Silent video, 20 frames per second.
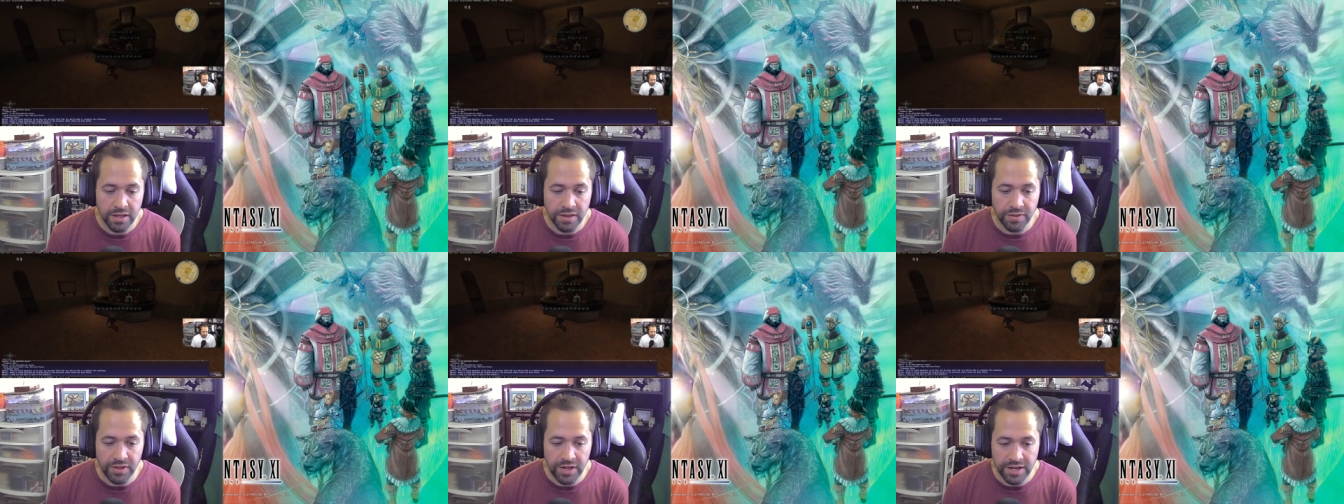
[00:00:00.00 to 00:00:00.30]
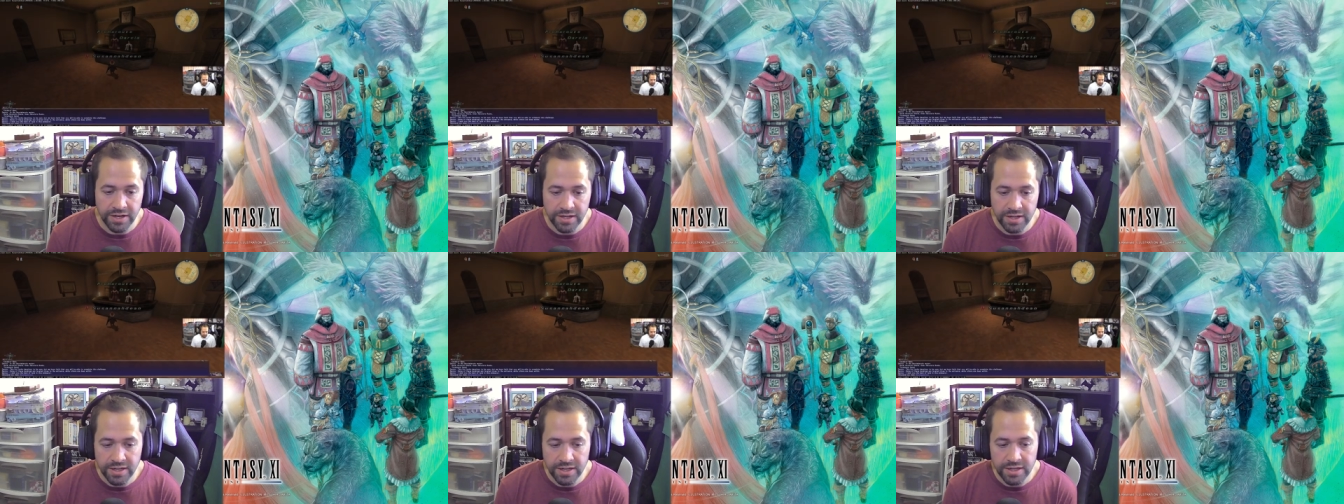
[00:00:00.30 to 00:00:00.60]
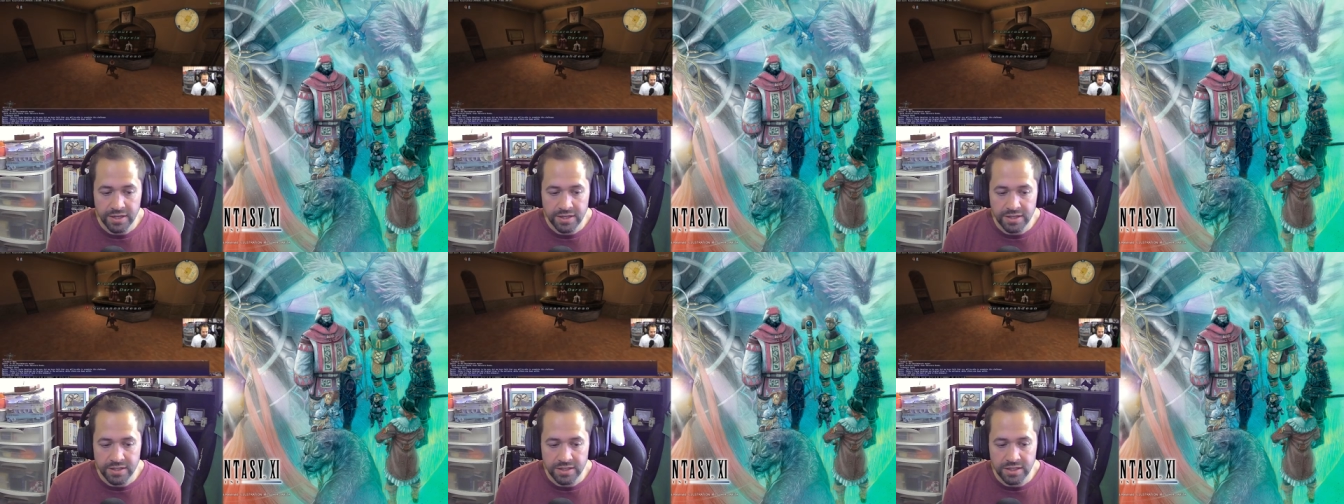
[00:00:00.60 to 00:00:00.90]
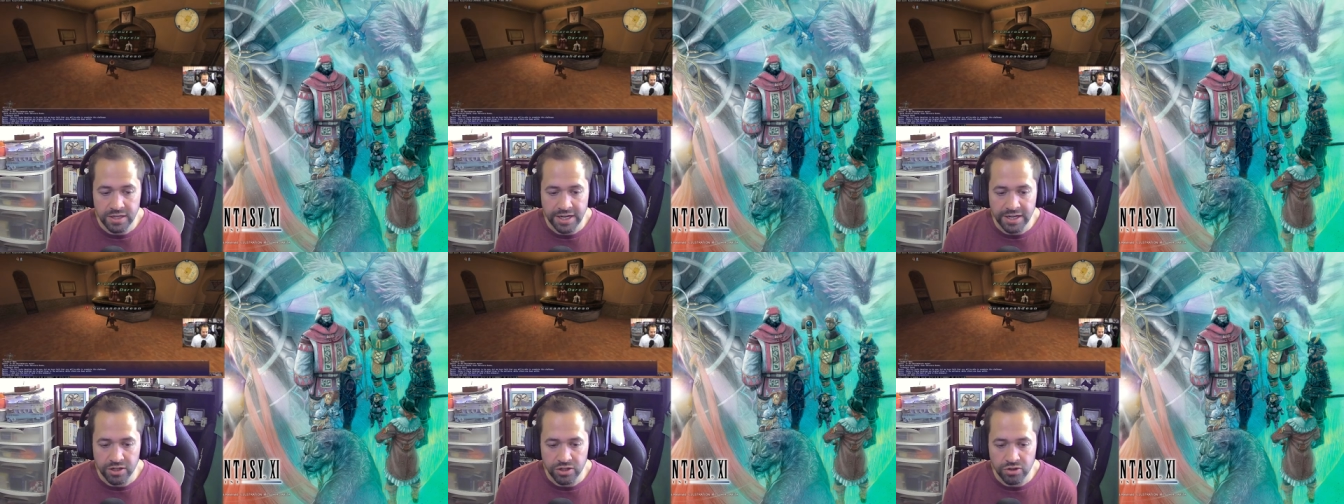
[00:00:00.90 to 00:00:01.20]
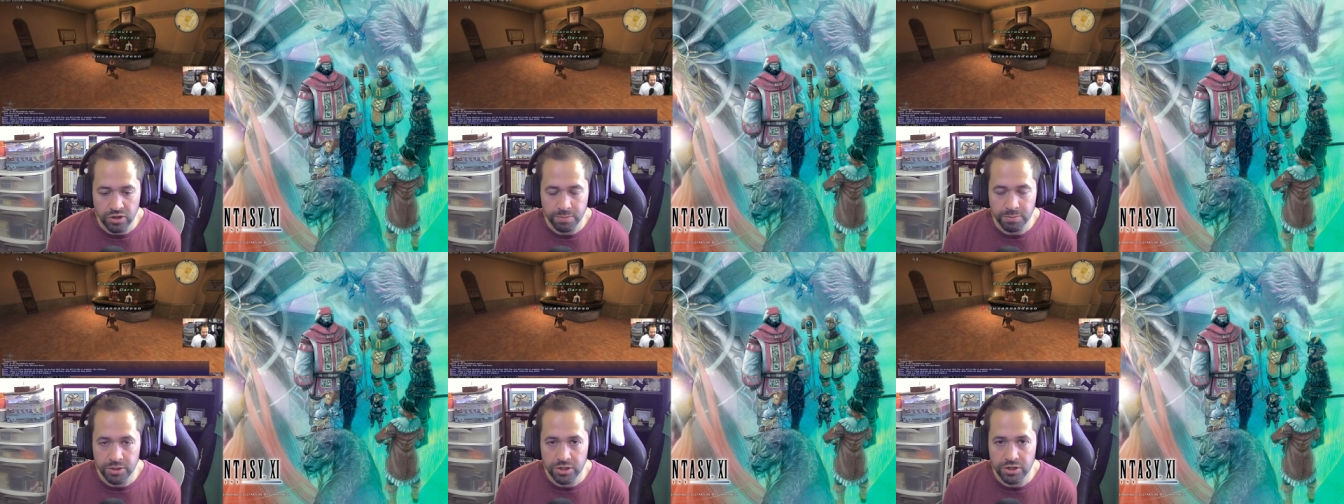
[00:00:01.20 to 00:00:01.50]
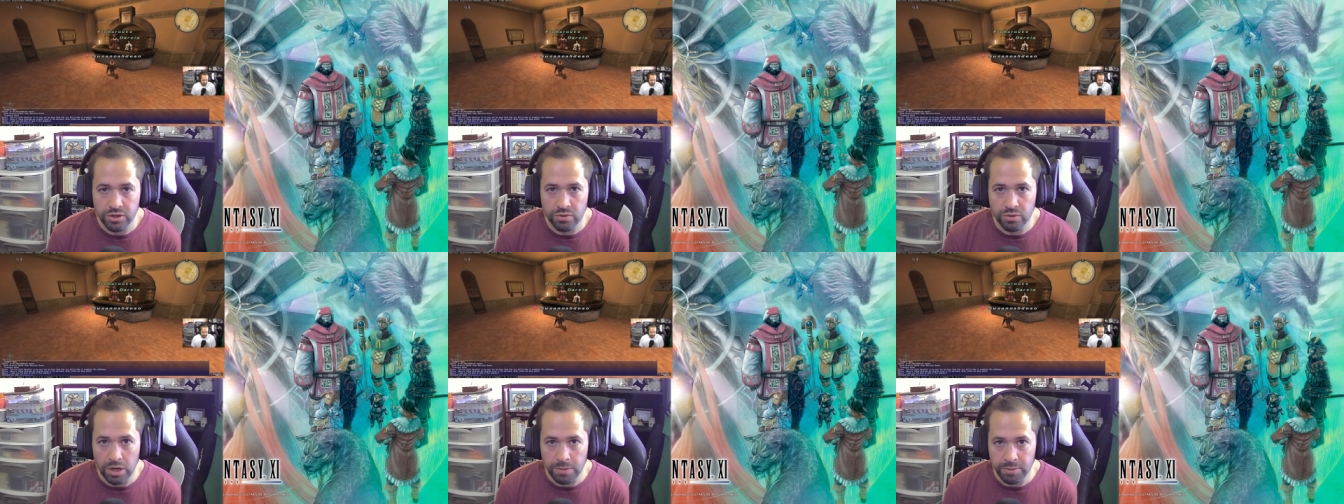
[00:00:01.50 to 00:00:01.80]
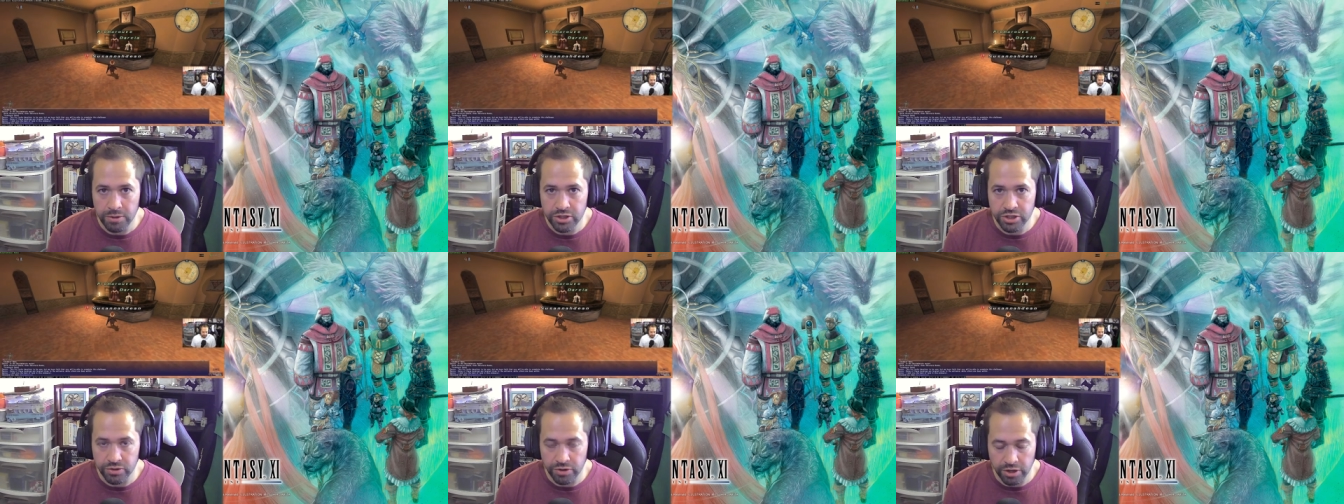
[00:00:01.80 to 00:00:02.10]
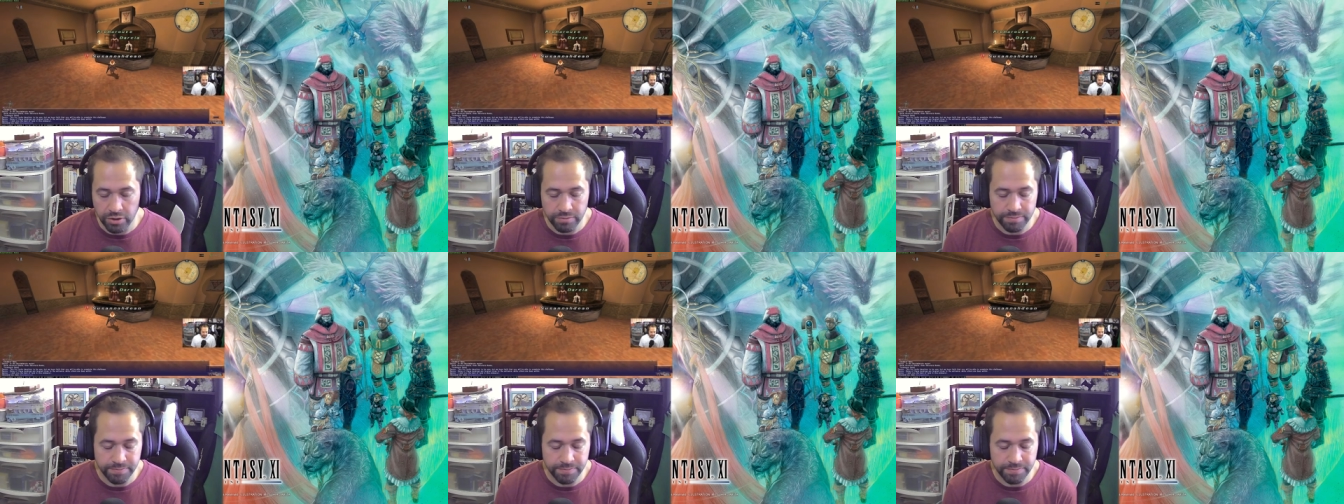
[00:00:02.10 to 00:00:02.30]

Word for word: Then take a trip to Upper Juno.